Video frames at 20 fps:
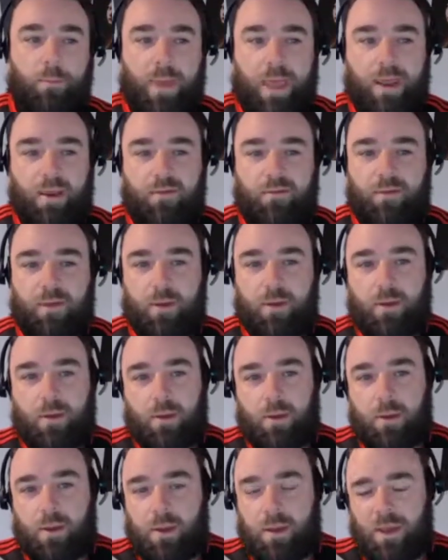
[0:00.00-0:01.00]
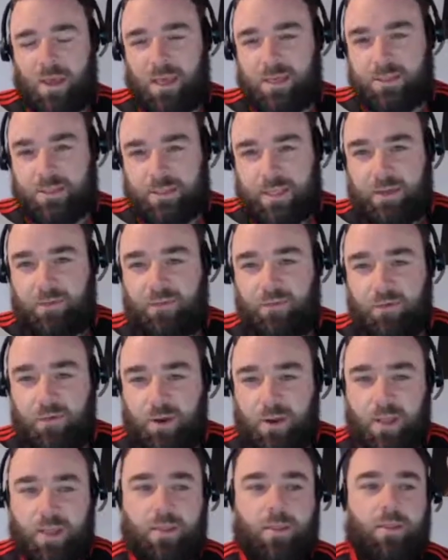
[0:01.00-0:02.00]
benefit. It's
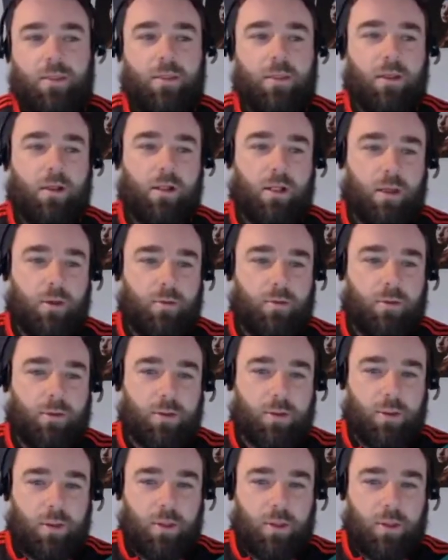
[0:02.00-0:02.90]
different in the cloud.